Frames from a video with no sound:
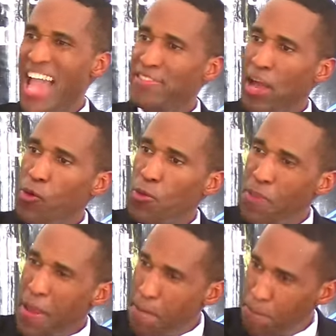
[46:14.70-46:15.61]
And there
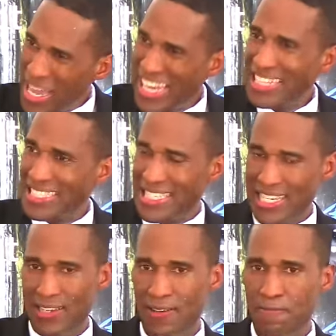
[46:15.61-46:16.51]
will be
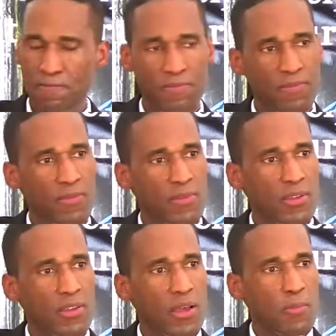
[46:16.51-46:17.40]
penalty
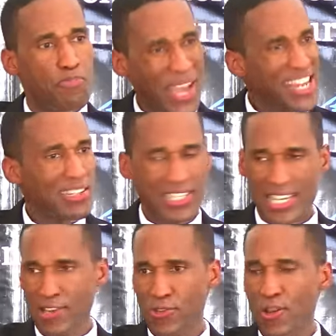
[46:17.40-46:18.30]

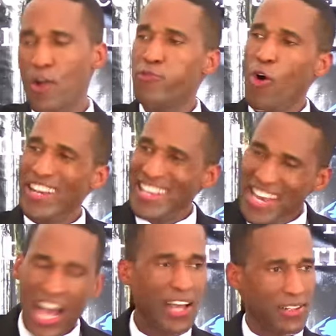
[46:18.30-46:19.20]
penalties for
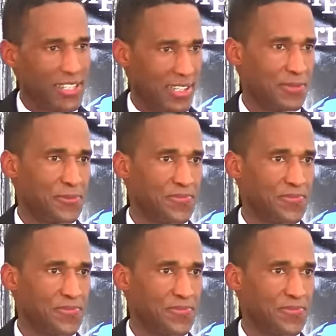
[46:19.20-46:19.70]
not